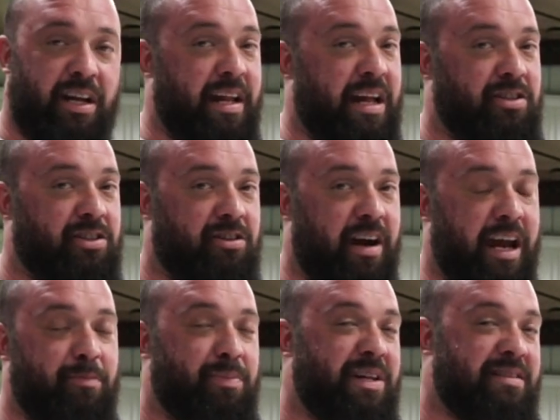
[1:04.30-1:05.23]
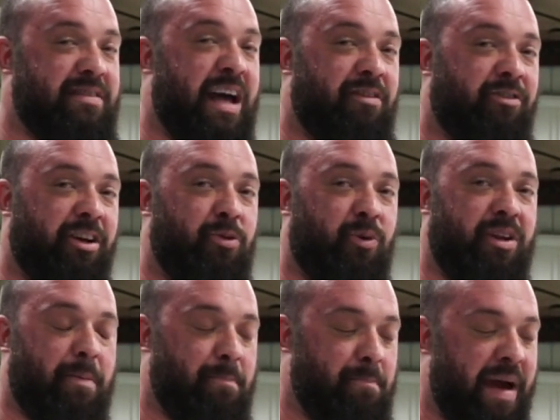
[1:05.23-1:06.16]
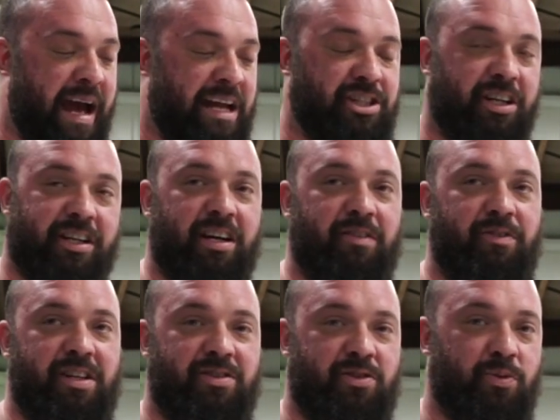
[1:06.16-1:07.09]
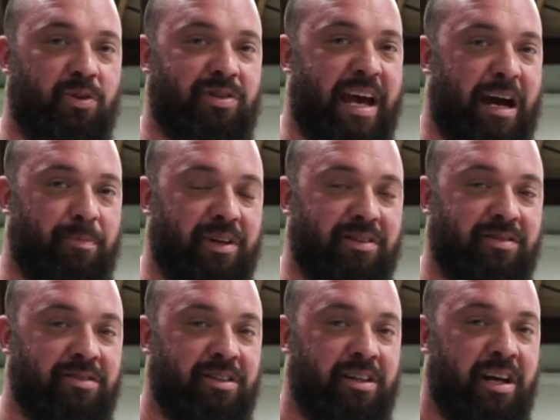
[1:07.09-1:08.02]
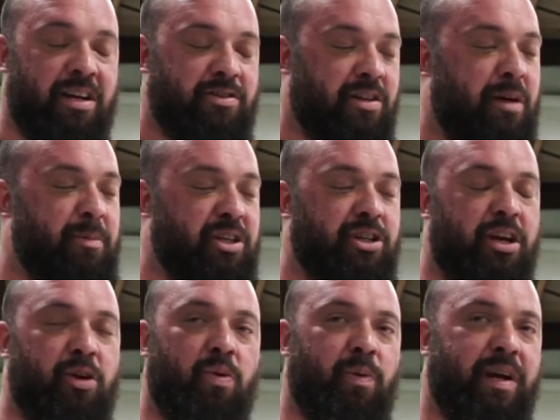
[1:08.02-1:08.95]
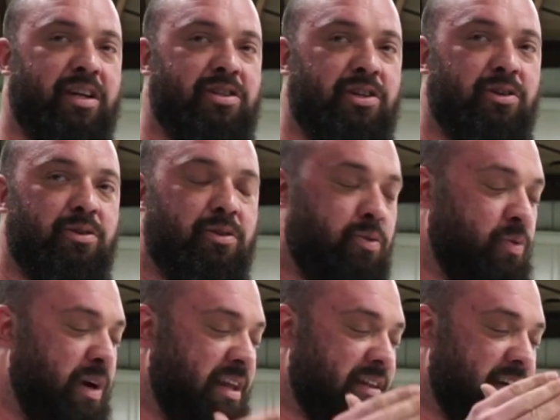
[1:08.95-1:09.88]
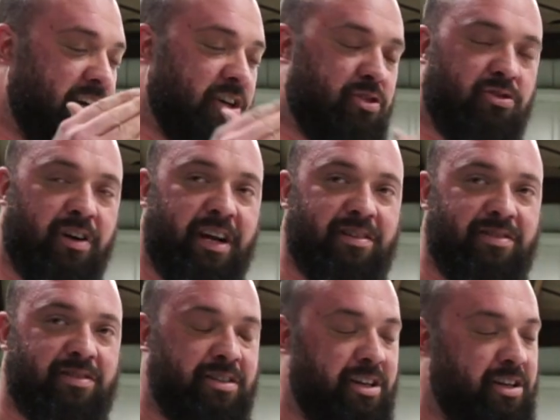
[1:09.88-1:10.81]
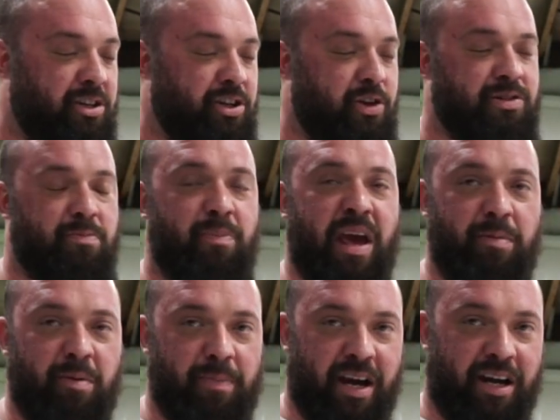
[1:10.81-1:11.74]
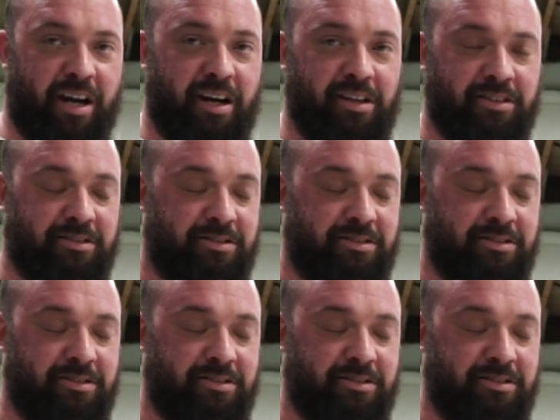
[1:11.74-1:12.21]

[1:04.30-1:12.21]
And that's great. That's not really where the magic of these tools happens. So let me show you what we can do with a crease using Baby Bear here.